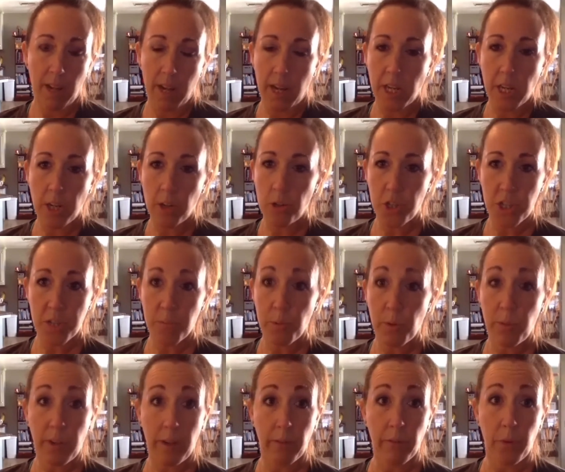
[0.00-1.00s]
you know, just
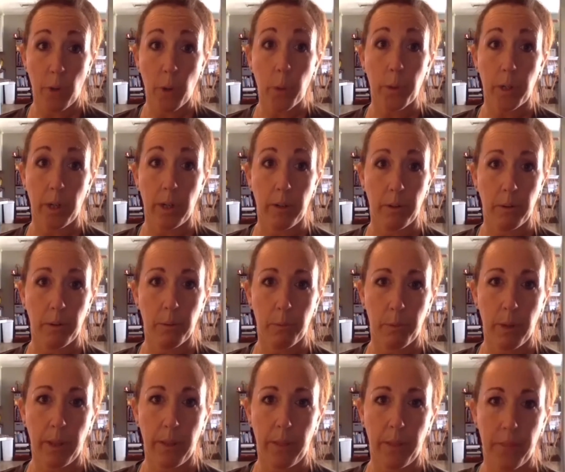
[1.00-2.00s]
moving forward
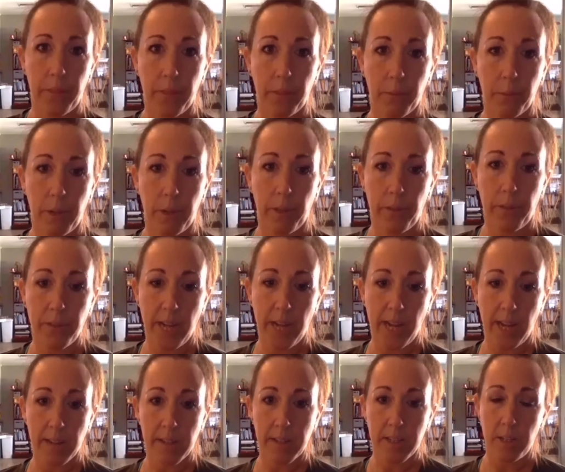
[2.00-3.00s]
with
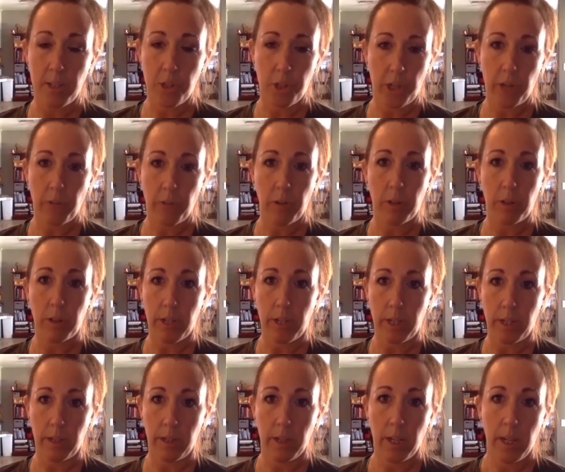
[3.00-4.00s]
dance in general
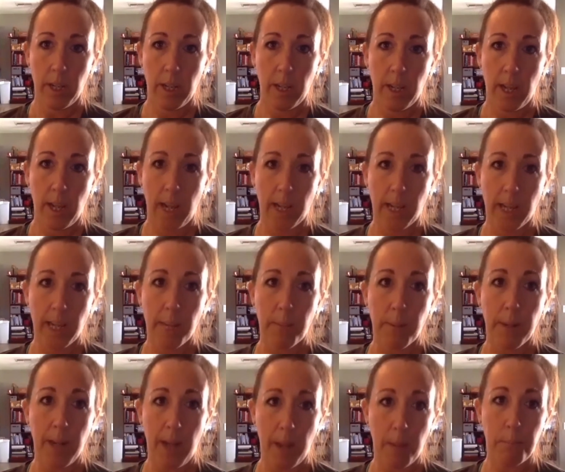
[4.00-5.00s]
and
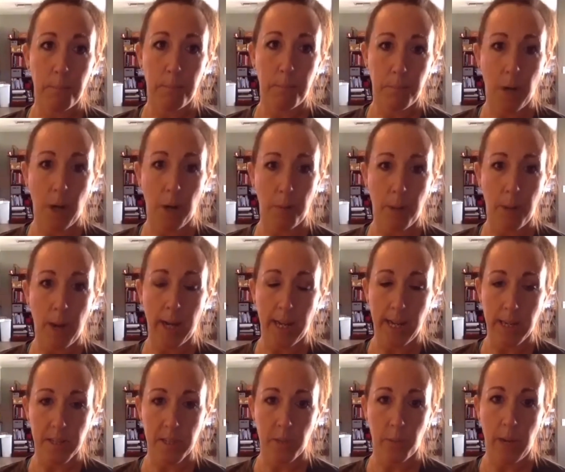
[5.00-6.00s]
keeping up our
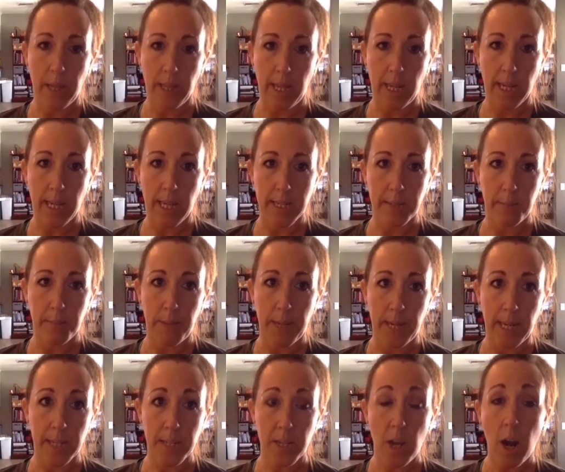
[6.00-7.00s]
bodies the way they need to
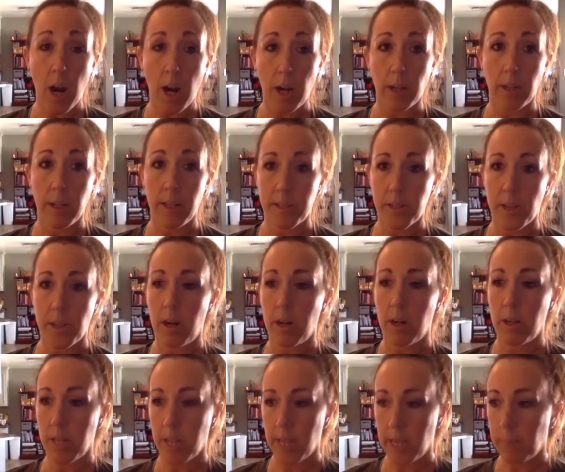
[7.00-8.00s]
be. It's hard
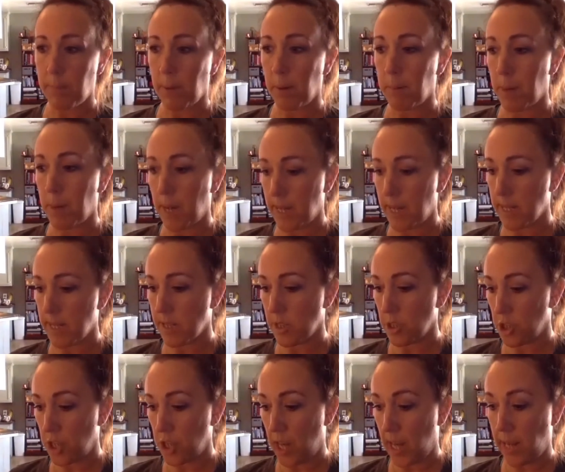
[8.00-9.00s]
to keep our bodies in
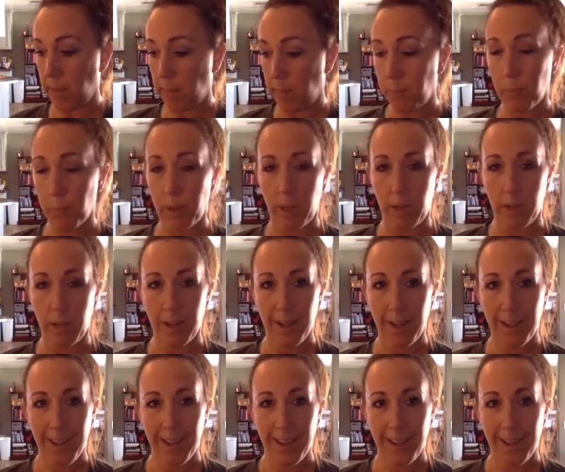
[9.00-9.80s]
shape when,